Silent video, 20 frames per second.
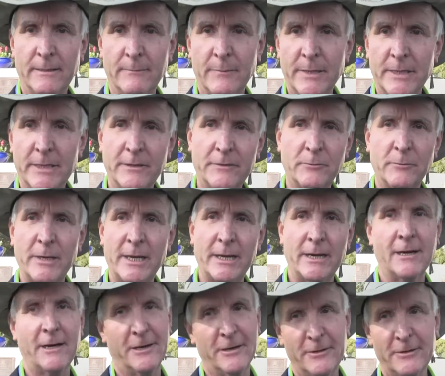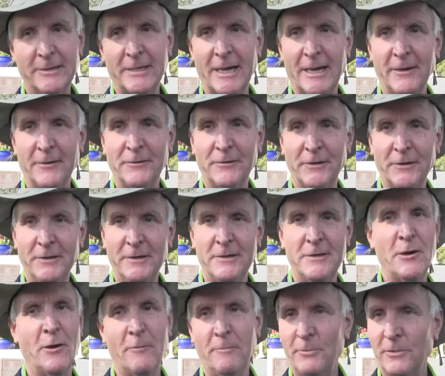Because we had 100,000,
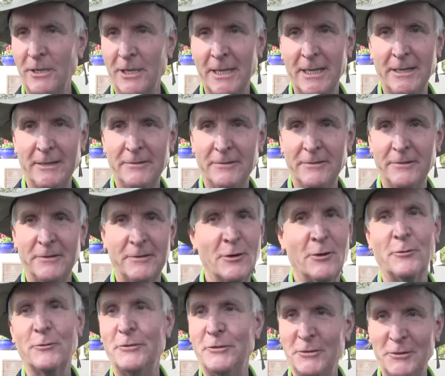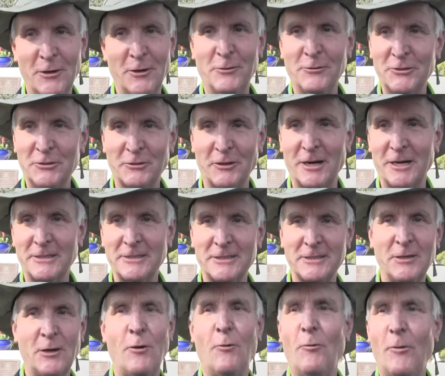no planes, no trucks,
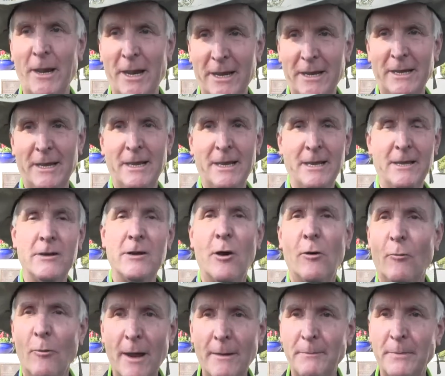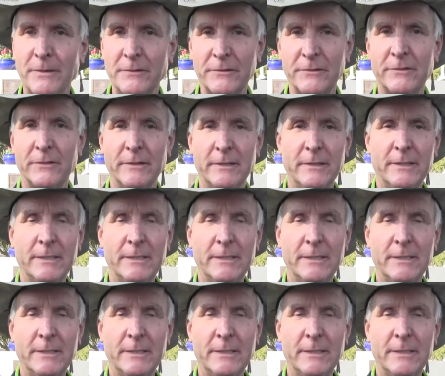no way, no weapons.